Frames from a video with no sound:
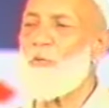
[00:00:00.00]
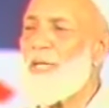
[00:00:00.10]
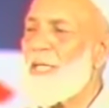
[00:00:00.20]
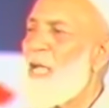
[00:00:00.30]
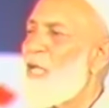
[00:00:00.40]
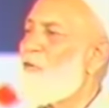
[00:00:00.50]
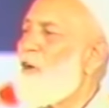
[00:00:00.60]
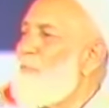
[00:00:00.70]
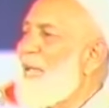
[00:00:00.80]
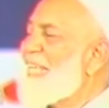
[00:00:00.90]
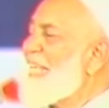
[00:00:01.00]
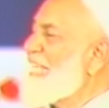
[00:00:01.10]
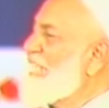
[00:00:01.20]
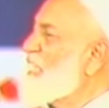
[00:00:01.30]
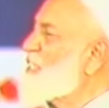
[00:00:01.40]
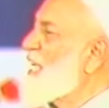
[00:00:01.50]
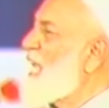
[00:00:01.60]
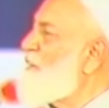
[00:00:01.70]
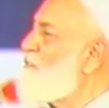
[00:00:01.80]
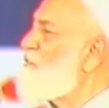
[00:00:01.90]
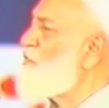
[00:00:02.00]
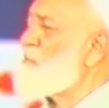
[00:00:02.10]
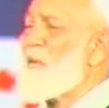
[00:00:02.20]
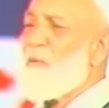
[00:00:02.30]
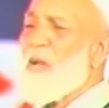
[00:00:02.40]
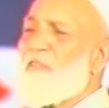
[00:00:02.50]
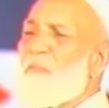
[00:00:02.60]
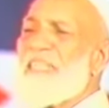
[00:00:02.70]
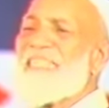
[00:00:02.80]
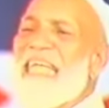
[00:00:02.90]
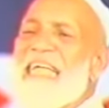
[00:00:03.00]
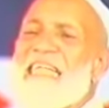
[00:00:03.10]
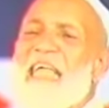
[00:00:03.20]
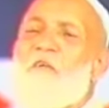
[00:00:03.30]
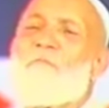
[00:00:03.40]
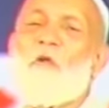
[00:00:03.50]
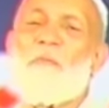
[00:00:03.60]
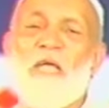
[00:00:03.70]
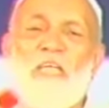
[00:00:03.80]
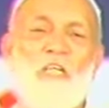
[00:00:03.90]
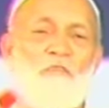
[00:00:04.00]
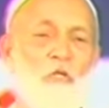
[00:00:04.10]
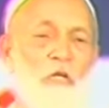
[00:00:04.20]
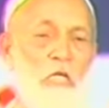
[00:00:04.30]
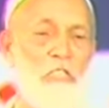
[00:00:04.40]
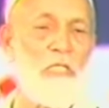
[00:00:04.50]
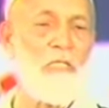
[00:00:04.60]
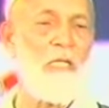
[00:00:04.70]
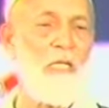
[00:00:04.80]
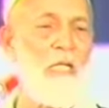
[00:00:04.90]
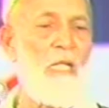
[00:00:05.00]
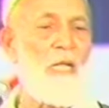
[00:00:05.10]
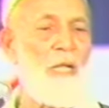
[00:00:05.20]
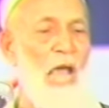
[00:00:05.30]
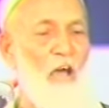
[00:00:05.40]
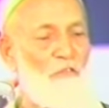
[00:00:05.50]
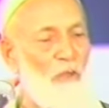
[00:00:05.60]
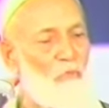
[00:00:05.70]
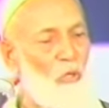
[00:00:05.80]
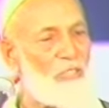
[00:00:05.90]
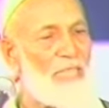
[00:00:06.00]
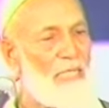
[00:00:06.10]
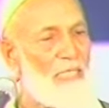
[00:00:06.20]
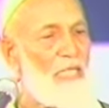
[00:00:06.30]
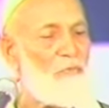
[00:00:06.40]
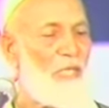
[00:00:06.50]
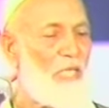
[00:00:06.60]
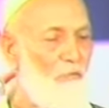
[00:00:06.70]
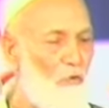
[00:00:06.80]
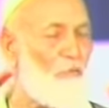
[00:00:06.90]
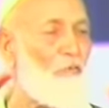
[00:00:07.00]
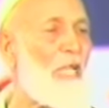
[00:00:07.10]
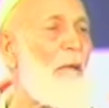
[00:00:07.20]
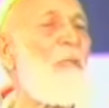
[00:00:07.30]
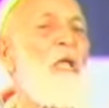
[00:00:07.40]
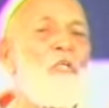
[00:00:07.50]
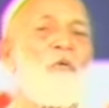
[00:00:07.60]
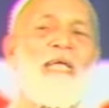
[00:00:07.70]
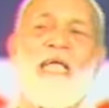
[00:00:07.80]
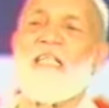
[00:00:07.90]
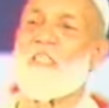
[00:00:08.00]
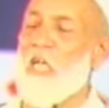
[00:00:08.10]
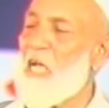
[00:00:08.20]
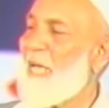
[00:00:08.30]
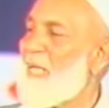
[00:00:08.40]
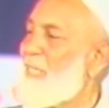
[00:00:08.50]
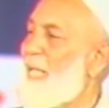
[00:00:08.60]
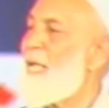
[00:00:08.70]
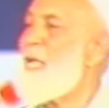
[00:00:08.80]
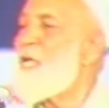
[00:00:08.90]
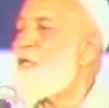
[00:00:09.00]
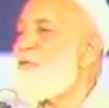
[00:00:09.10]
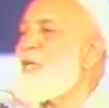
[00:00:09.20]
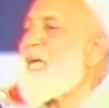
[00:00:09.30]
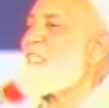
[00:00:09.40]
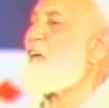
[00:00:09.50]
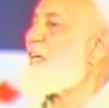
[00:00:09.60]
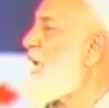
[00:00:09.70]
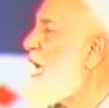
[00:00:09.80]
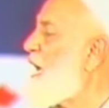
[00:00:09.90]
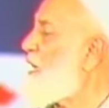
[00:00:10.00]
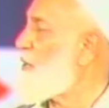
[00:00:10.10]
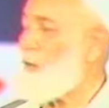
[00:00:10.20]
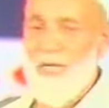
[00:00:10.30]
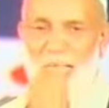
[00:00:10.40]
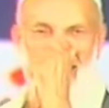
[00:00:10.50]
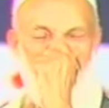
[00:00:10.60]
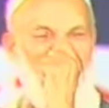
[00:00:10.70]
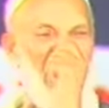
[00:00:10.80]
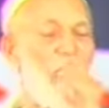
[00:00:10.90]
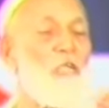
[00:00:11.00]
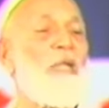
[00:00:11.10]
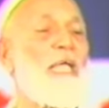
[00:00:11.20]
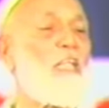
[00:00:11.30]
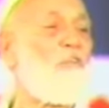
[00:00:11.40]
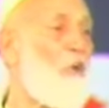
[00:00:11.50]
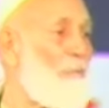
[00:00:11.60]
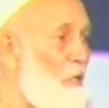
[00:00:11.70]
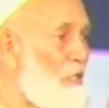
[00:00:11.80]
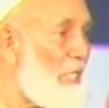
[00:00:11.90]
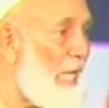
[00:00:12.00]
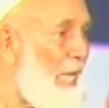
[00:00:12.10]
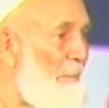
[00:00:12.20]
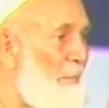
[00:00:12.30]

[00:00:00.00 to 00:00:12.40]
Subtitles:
doing, you are making each and every one of them a center of propagation for your religion. Now from those centers, we give you freedom. You want to catch the Sri Lankan there. You want to catch the Koreans there. You want to catch the Filipinos there.